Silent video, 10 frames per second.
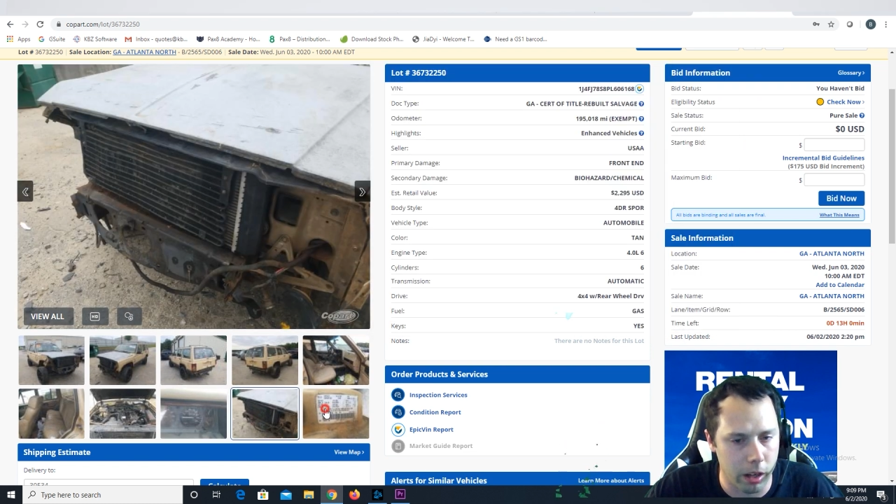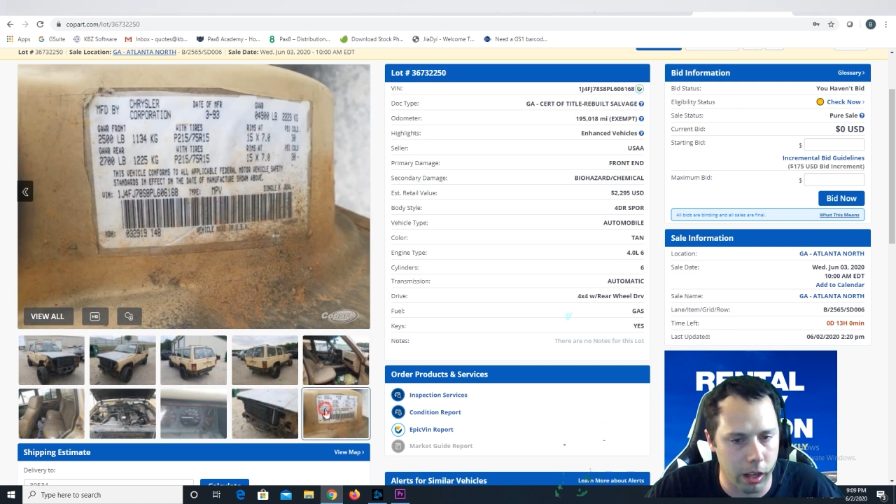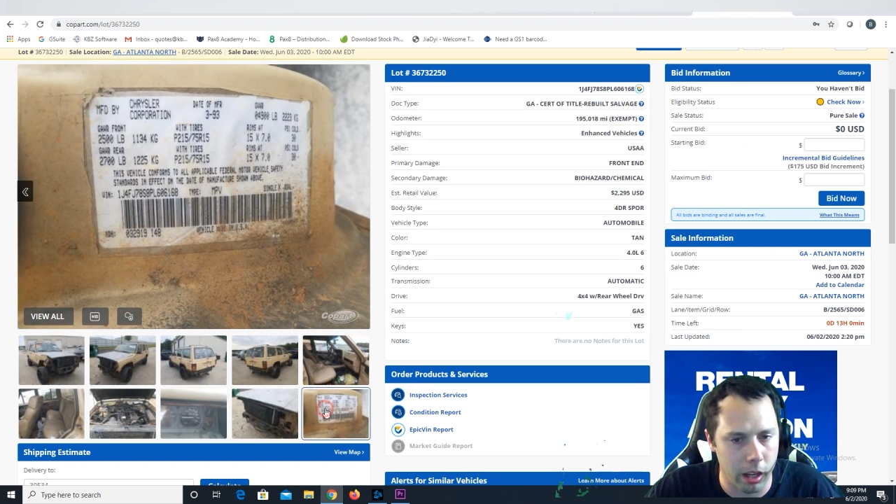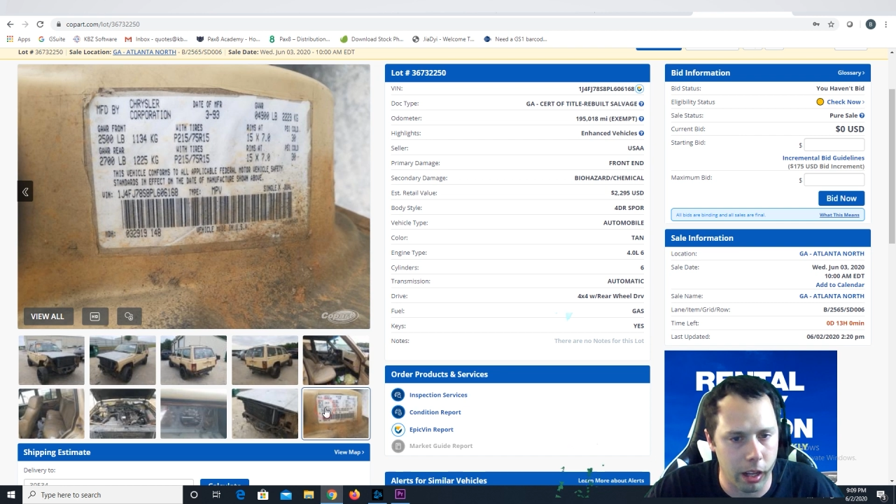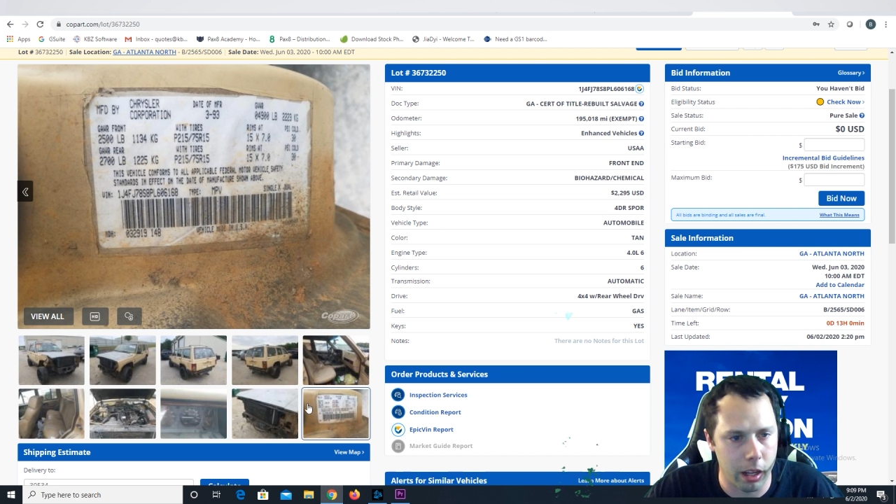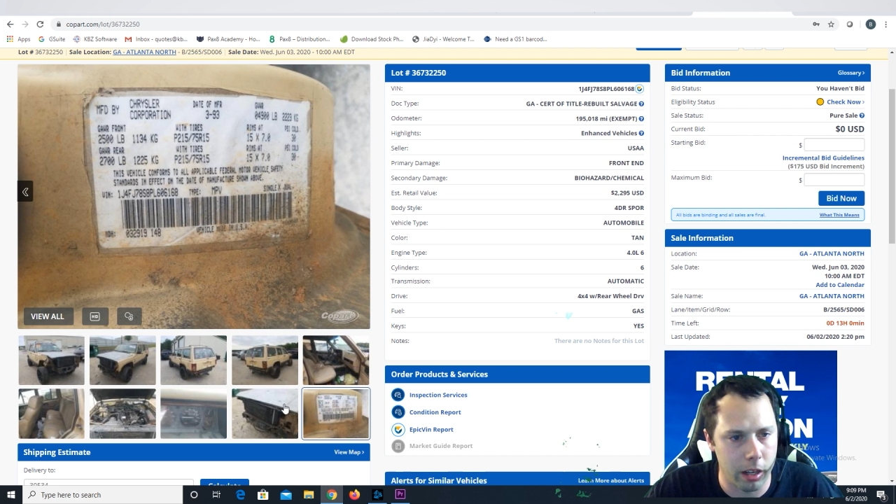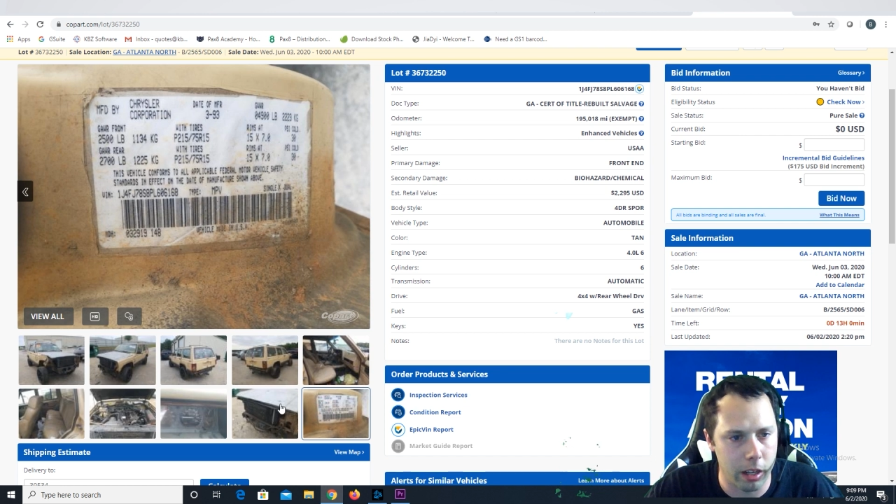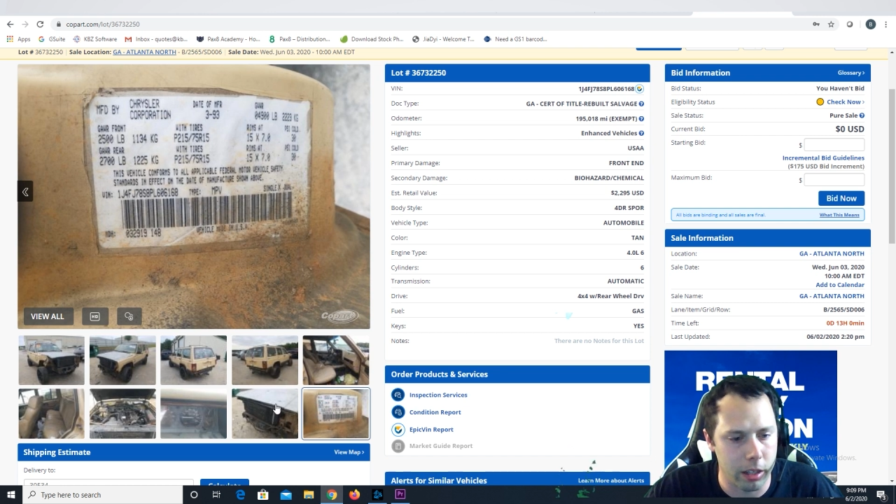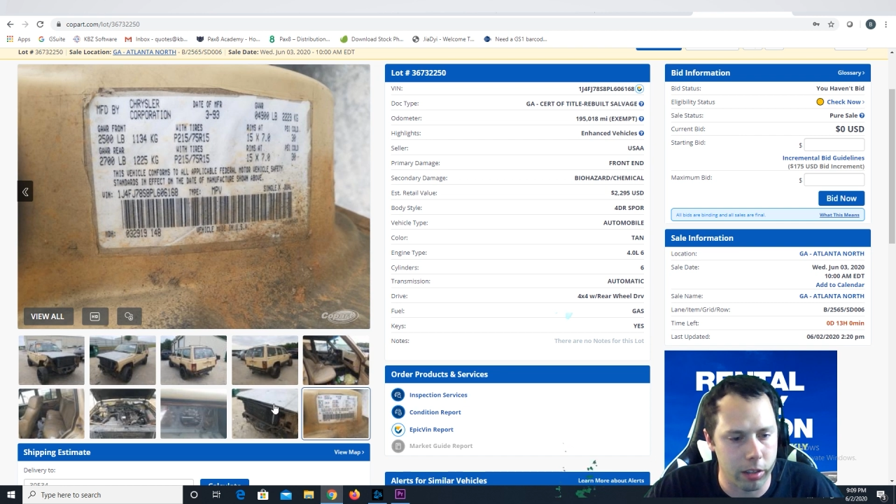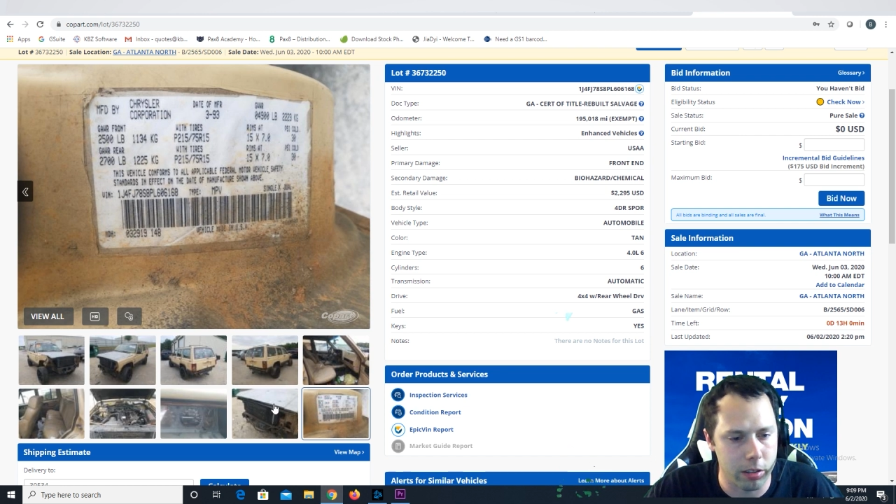end, and
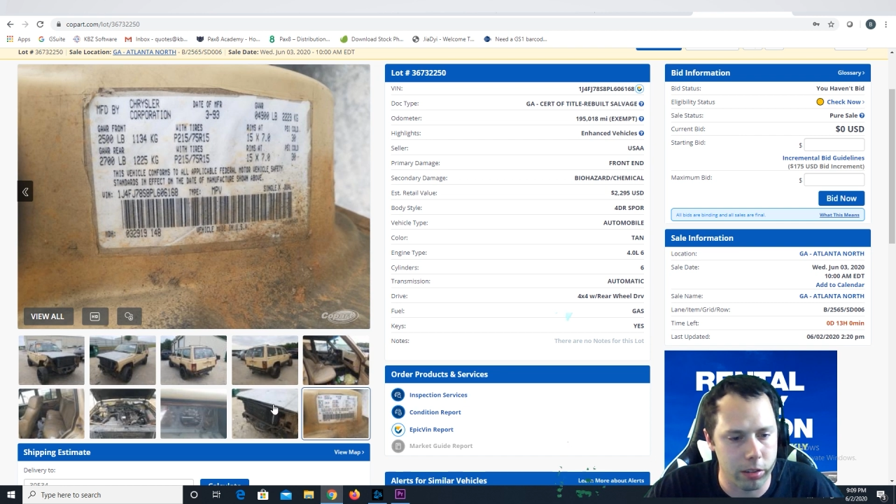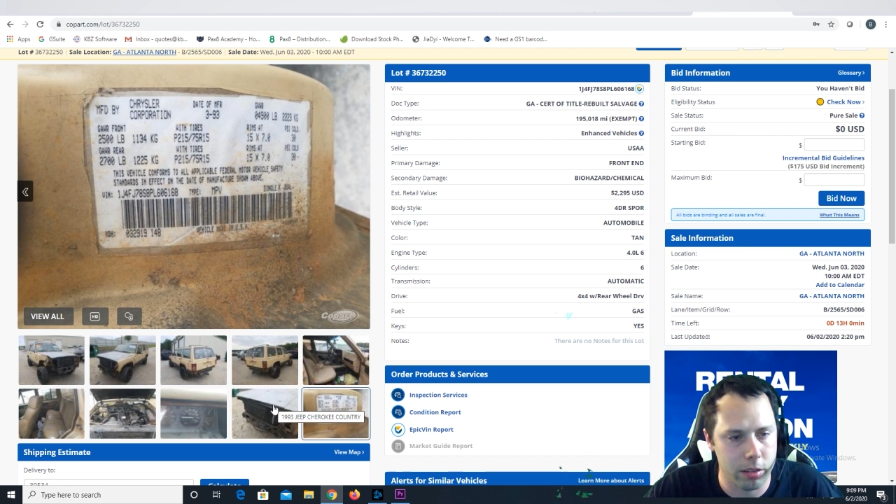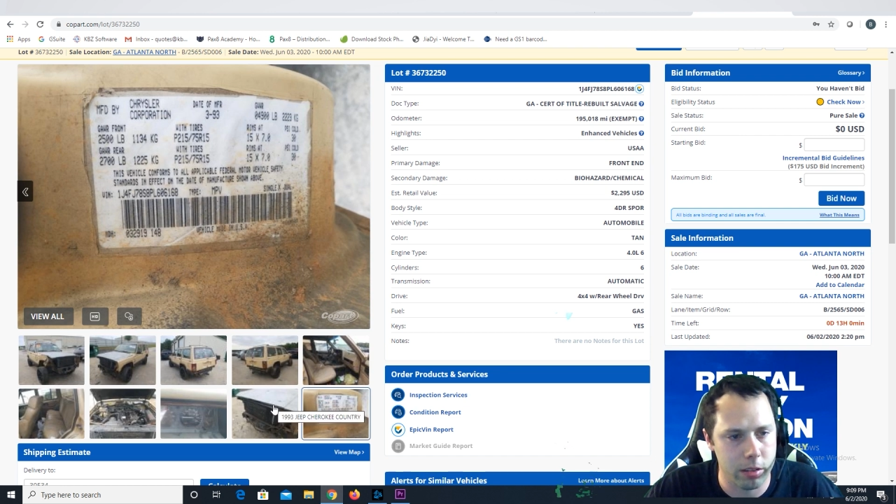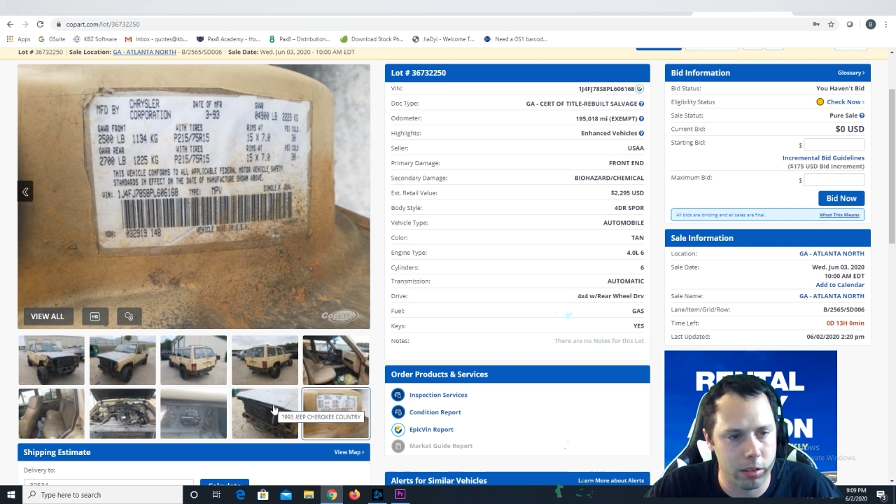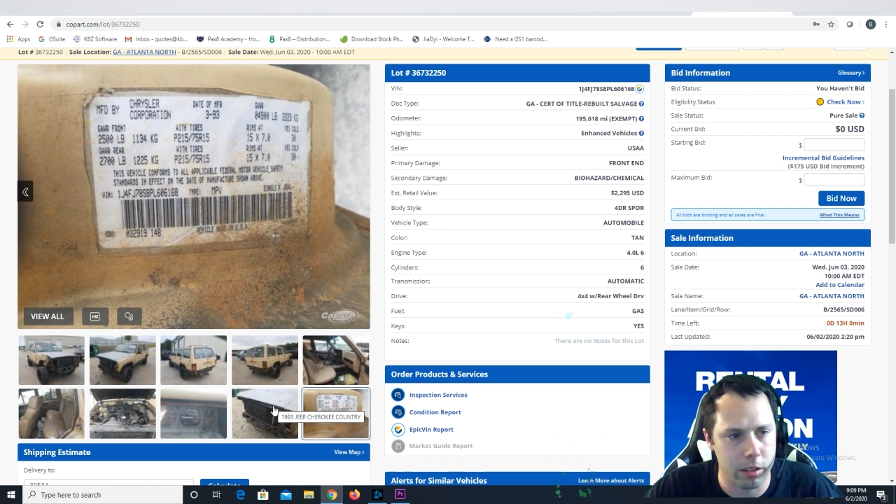here's,